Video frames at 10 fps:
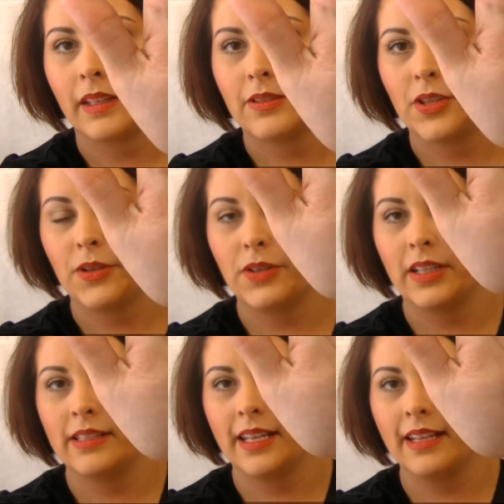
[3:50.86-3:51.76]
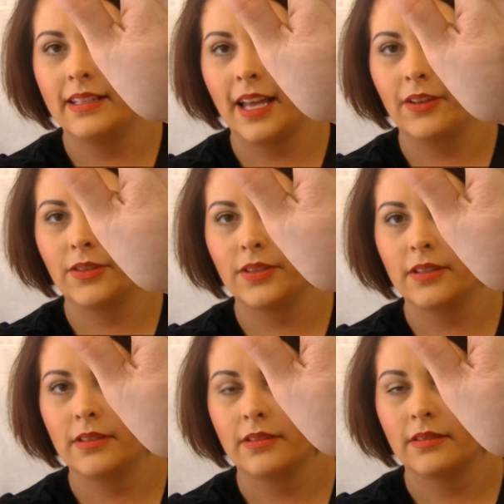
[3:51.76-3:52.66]
So you can see it's angled.
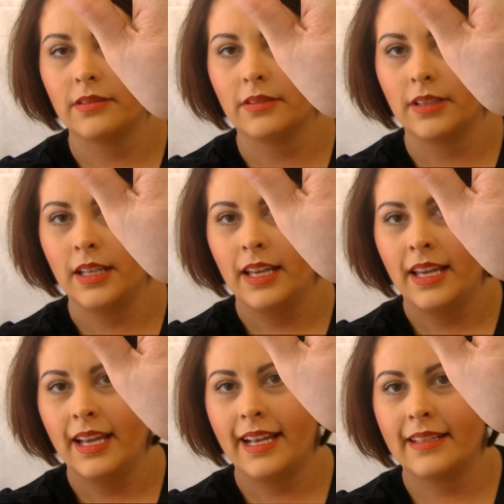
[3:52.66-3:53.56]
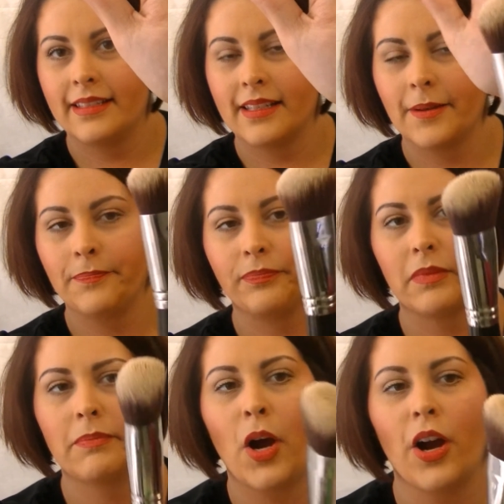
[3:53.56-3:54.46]
It's
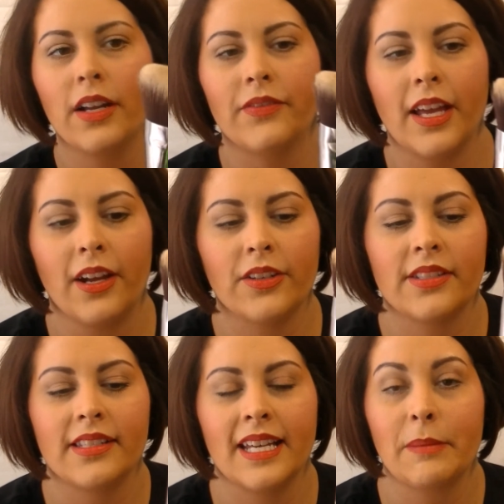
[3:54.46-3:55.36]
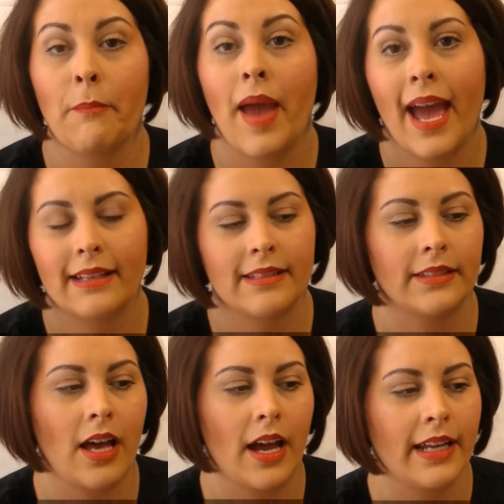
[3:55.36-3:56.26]
part of their Sigmax
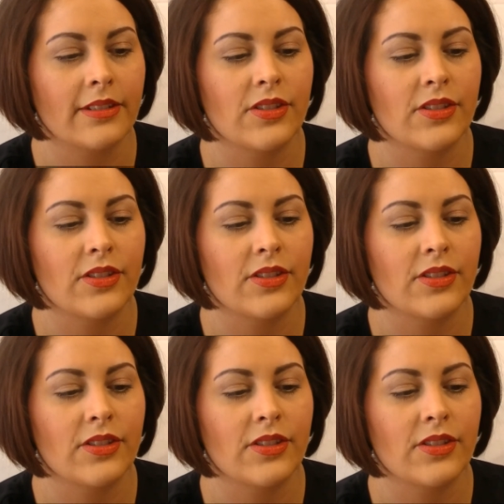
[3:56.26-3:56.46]
line.